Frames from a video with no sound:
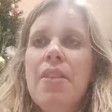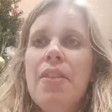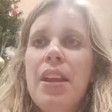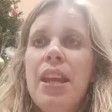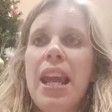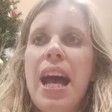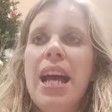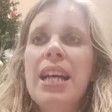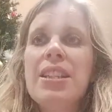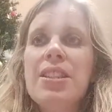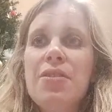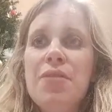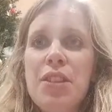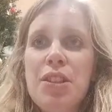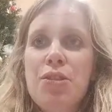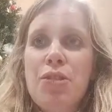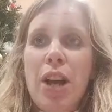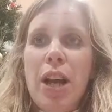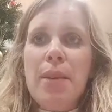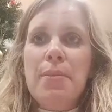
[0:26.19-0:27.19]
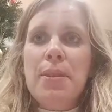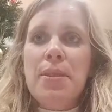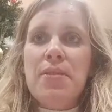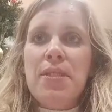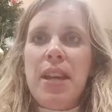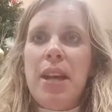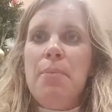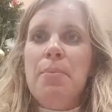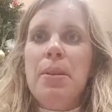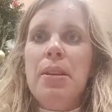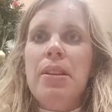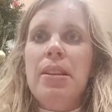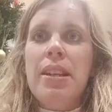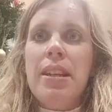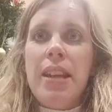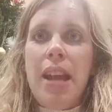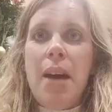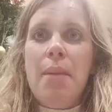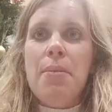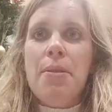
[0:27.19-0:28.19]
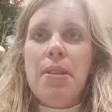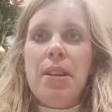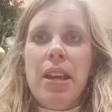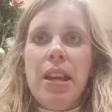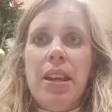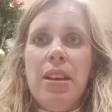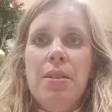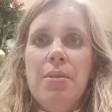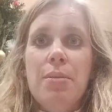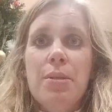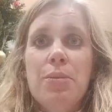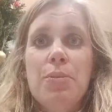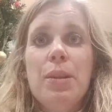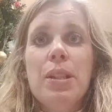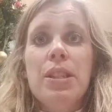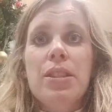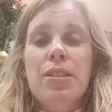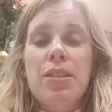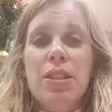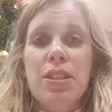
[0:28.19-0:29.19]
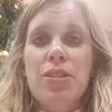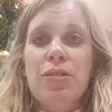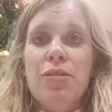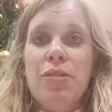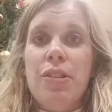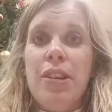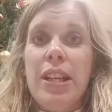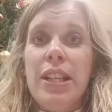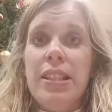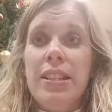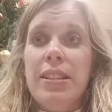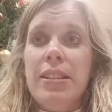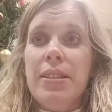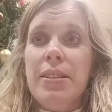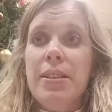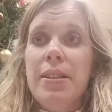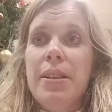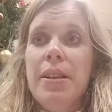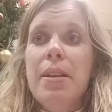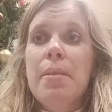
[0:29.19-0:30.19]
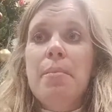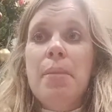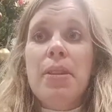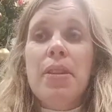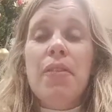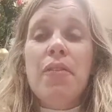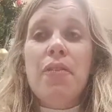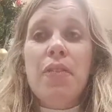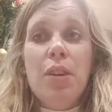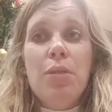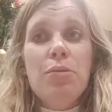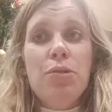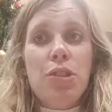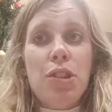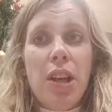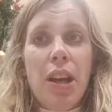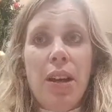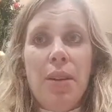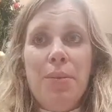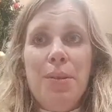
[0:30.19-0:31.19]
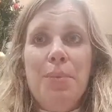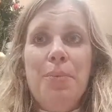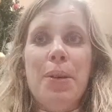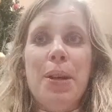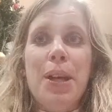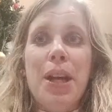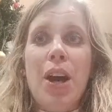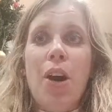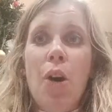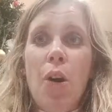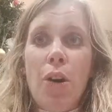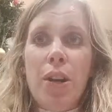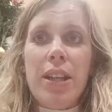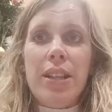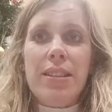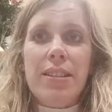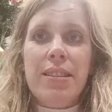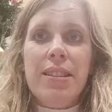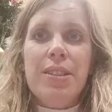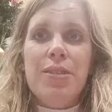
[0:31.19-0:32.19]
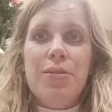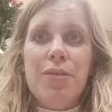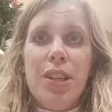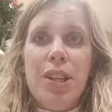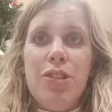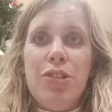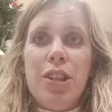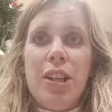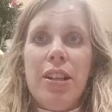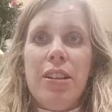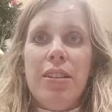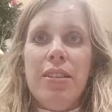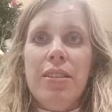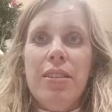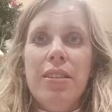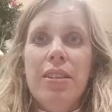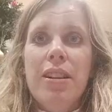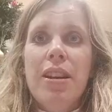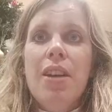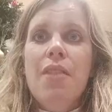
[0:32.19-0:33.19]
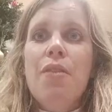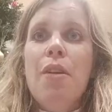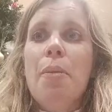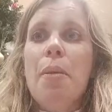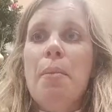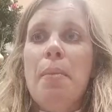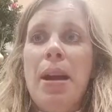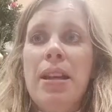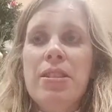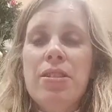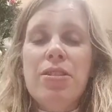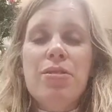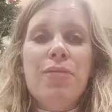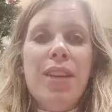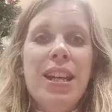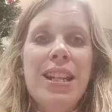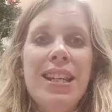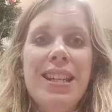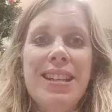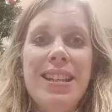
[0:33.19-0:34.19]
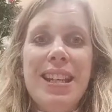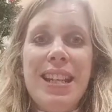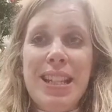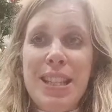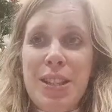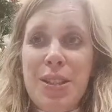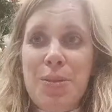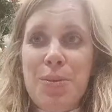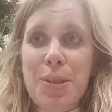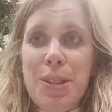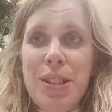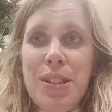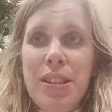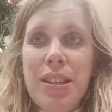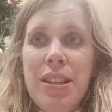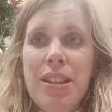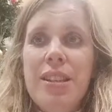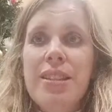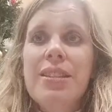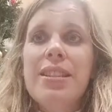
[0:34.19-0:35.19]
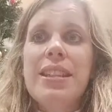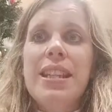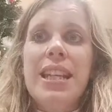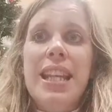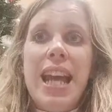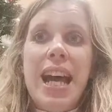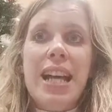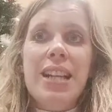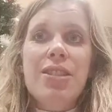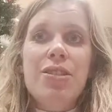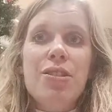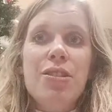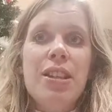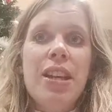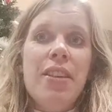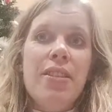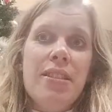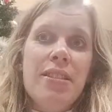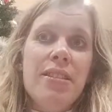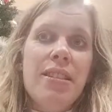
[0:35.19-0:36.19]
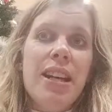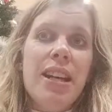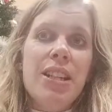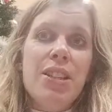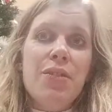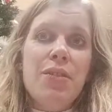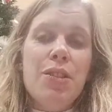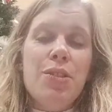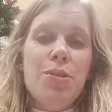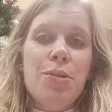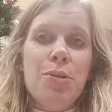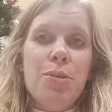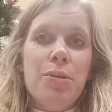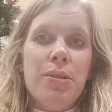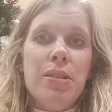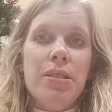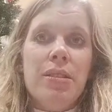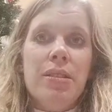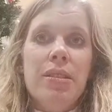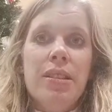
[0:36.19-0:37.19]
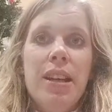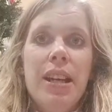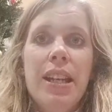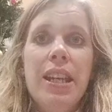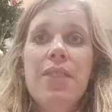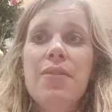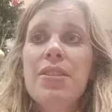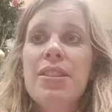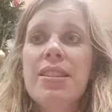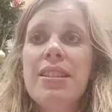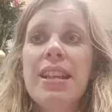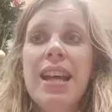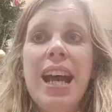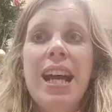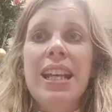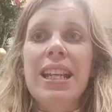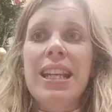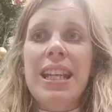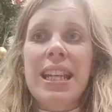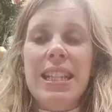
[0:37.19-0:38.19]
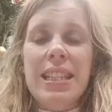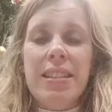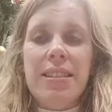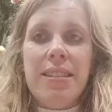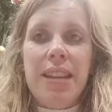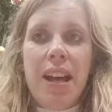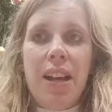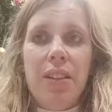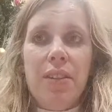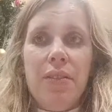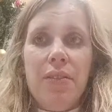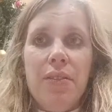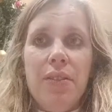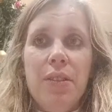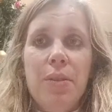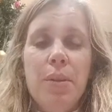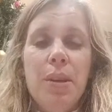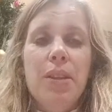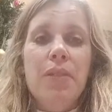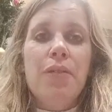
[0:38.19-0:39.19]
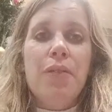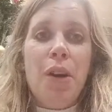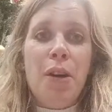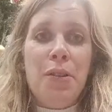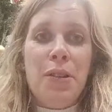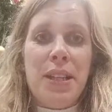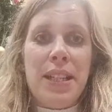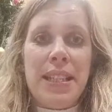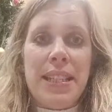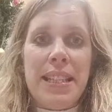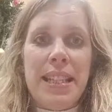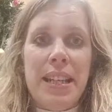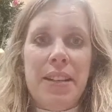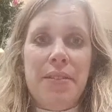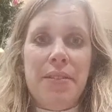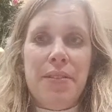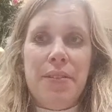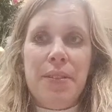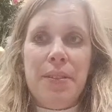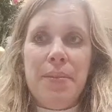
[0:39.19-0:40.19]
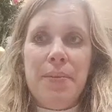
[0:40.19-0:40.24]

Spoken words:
The land of the tribes of Zebulun and Naphtali was once disgraced, but the future will bring honour to this region. From the Mediterranean eastward, to the land on the other side of the Jordan, and even to Galilee itself, where the foreigners live.